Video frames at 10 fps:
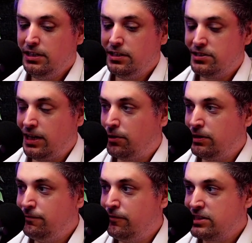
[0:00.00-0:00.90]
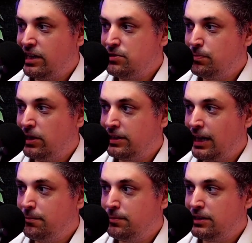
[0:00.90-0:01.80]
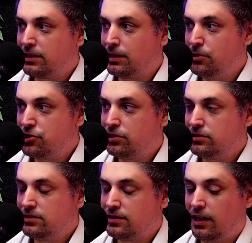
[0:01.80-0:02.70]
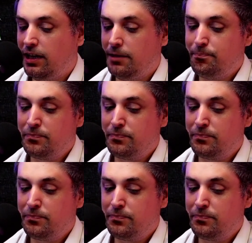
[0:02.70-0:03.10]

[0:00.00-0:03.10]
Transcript: There's now an investigation by the Gambling Commission, and